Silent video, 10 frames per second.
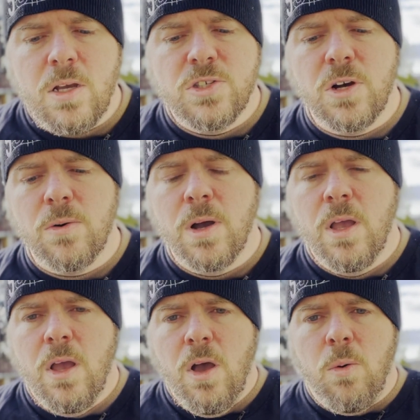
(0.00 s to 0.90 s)
So
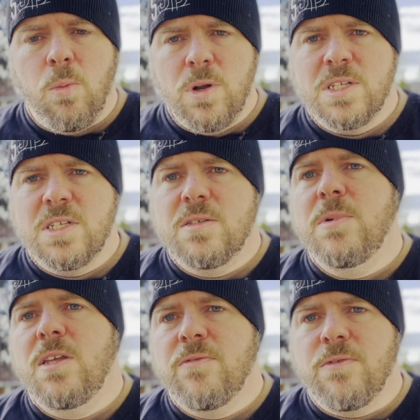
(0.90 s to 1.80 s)
what does this
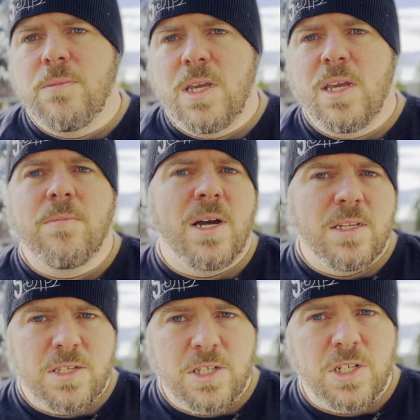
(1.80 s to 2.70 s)
mean for me in my
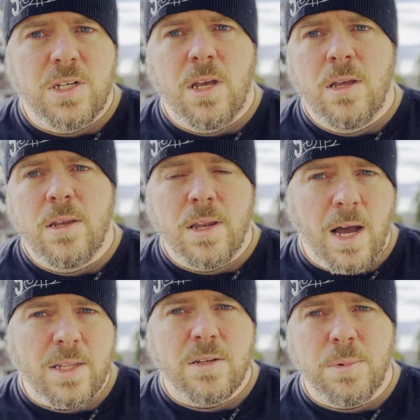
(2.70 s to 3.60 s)
decision
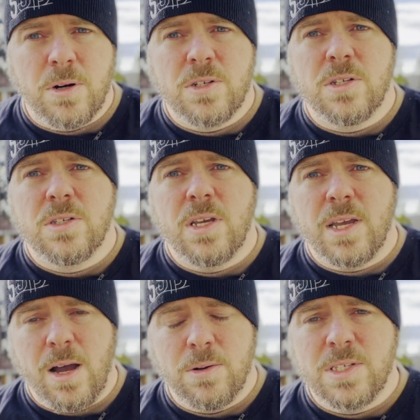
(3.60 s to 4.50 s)
not to purchase a
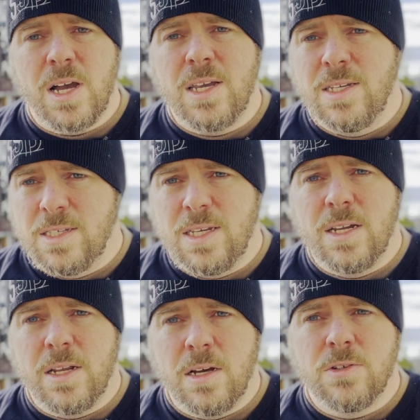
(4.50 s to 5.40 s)
Kawasaki
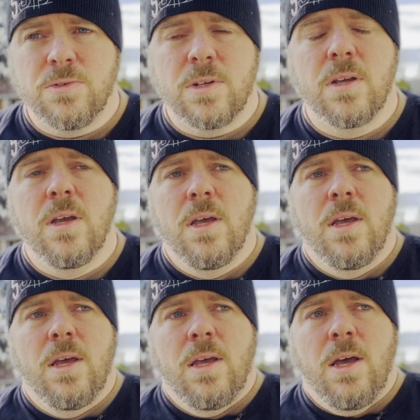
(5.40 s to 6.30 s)
Z900
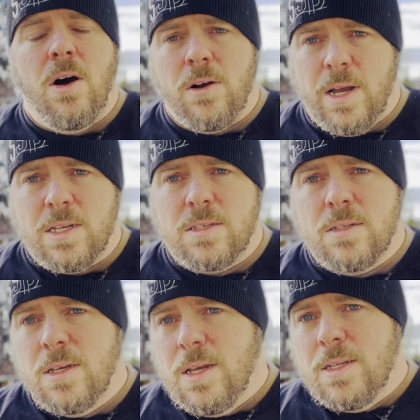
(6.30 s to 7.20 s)

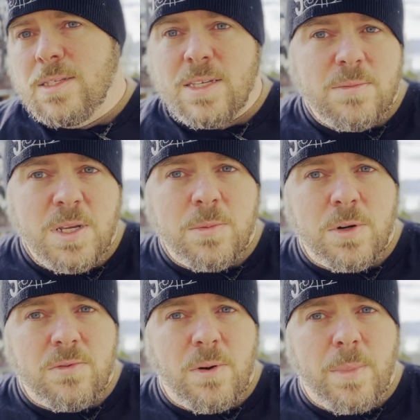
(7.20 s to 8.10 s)
RS? Does this mean I'm
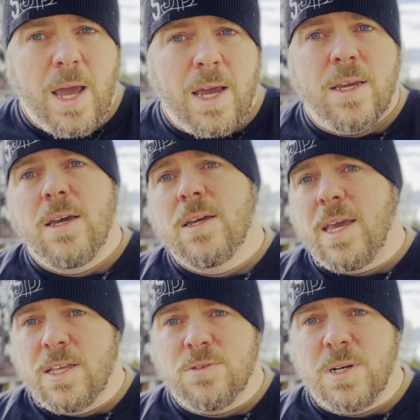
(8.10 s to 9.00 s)
going to run back,
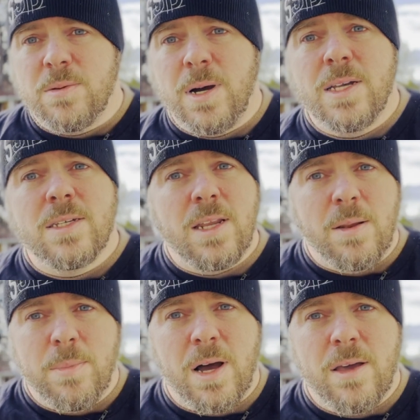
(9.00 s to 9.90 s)
cancel my deposit,
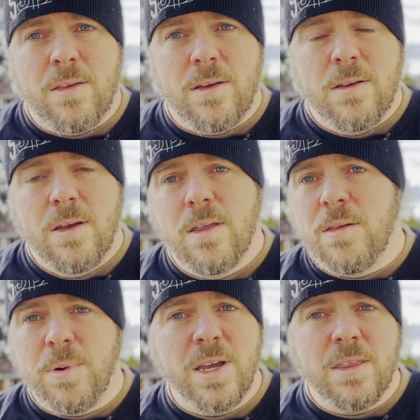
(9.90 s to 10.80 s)
and buy the
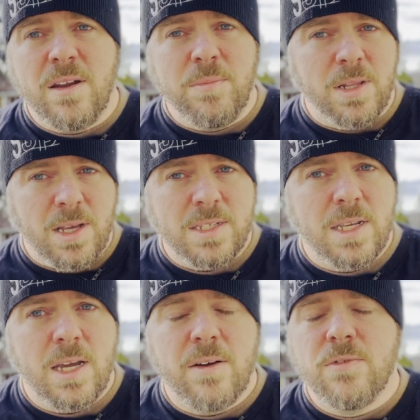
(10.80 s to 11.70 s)
bike that I've been
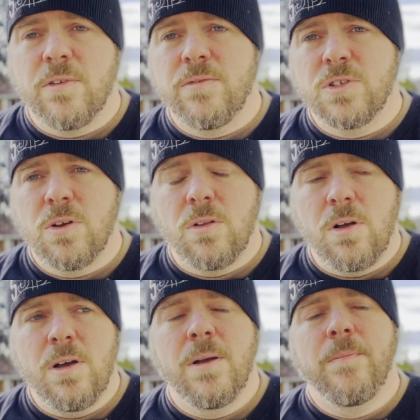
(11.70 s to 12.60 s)
lusting after for so
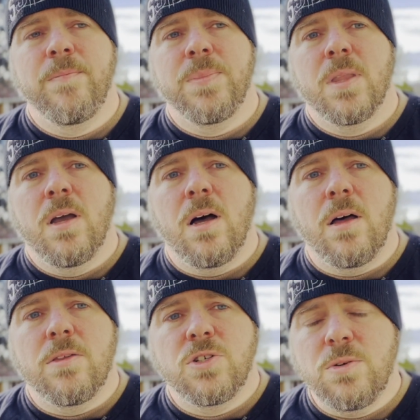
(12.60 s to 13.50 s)
long?
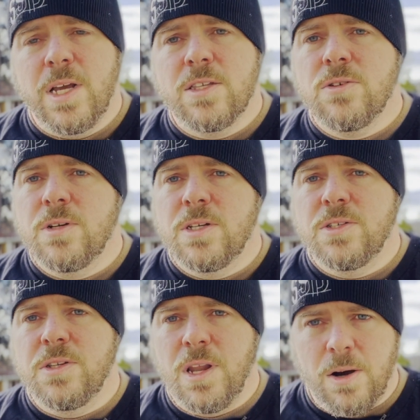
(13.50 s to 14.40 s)
The short answer
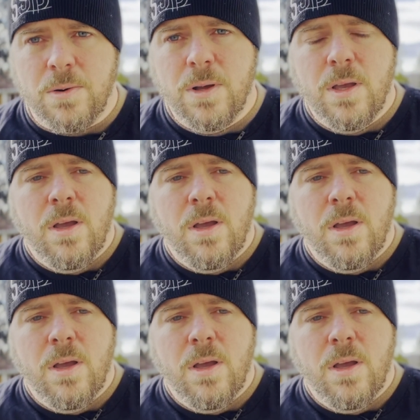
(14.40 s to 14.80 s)
is no.